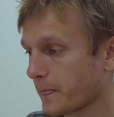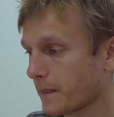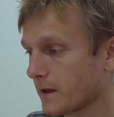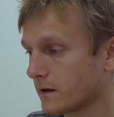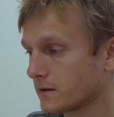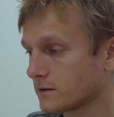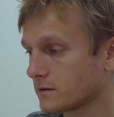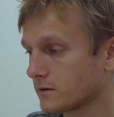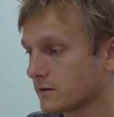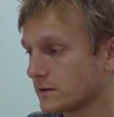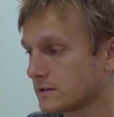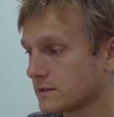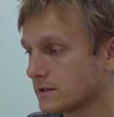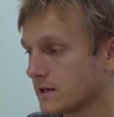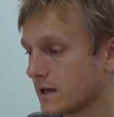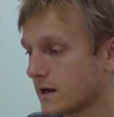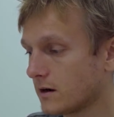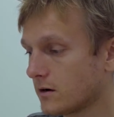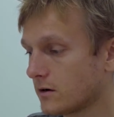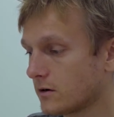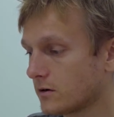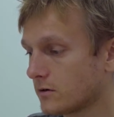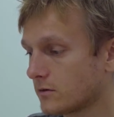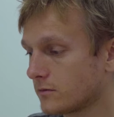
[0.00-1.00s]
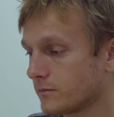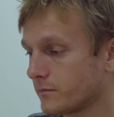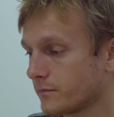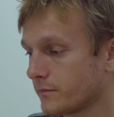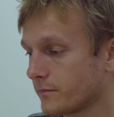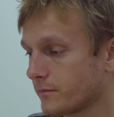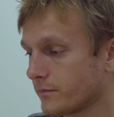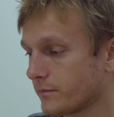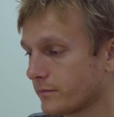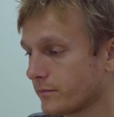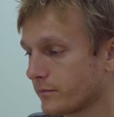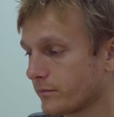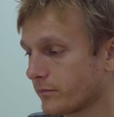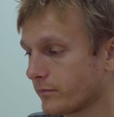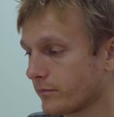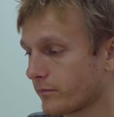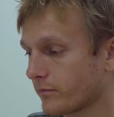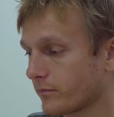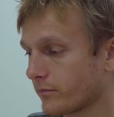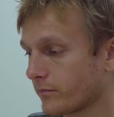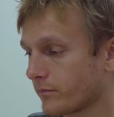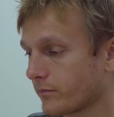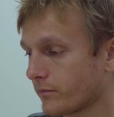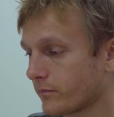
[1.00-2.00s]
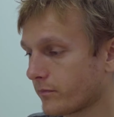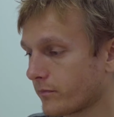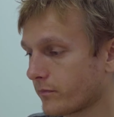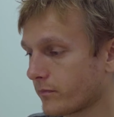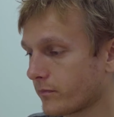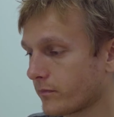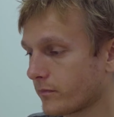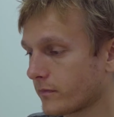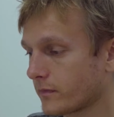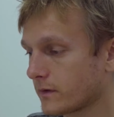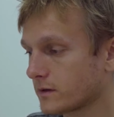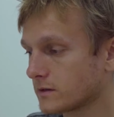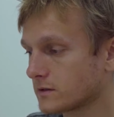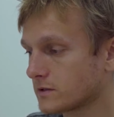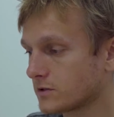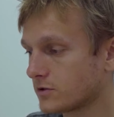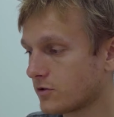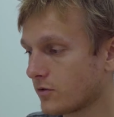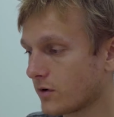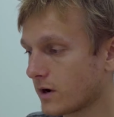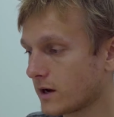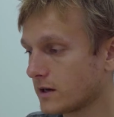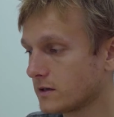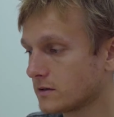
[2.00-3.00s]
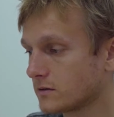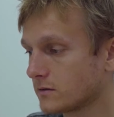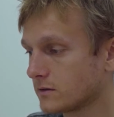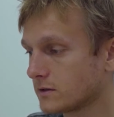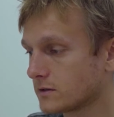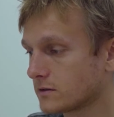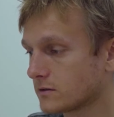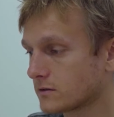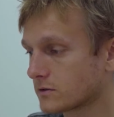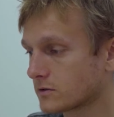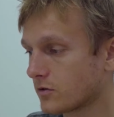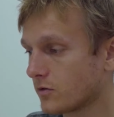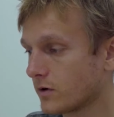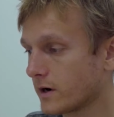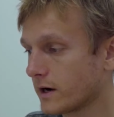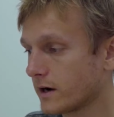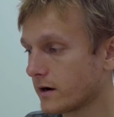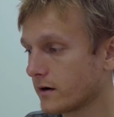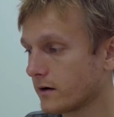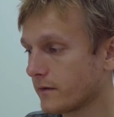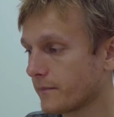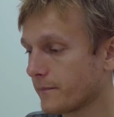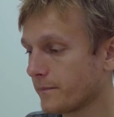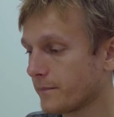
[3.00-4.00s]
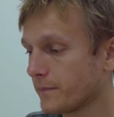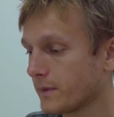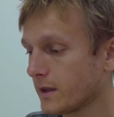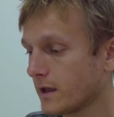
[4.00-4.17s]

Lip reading: So it's yellow, it's gray, so it's a square.